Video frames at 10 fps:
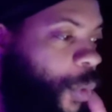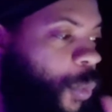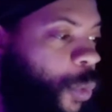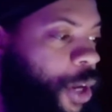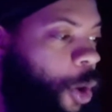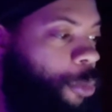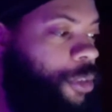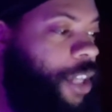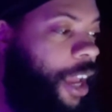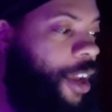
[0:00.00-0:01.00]
We
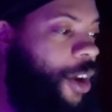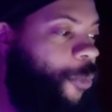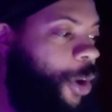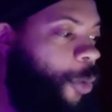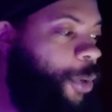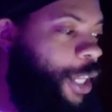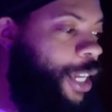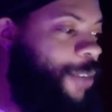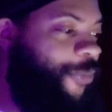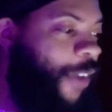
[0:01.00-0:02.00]
don't
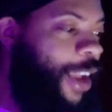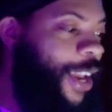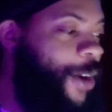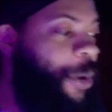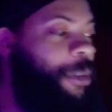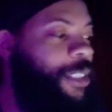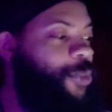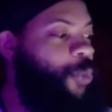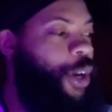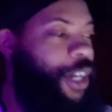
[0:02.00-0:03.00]
need fake heroes
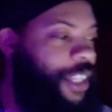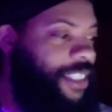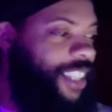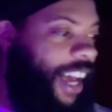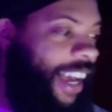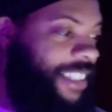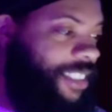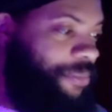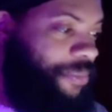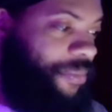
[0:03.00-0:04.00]
is one of the signs.
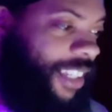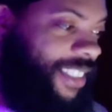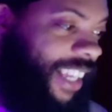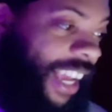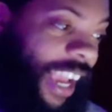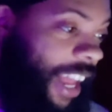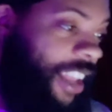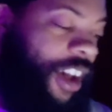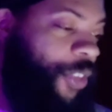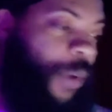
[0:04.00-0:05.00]
And
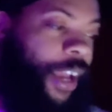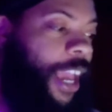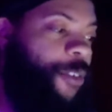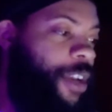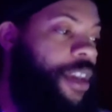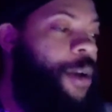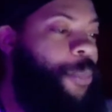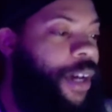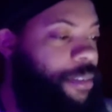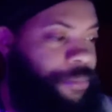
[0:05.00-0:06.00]
the other one I can't read.
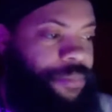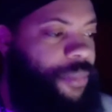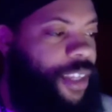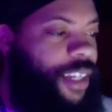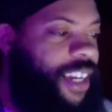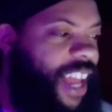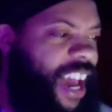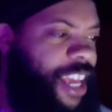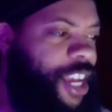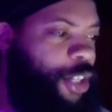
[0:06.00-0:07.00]
But get
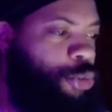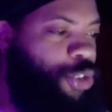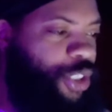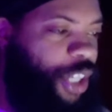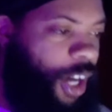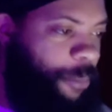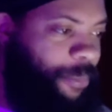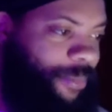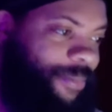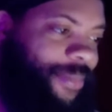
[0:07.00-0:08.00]
out of here, you scum.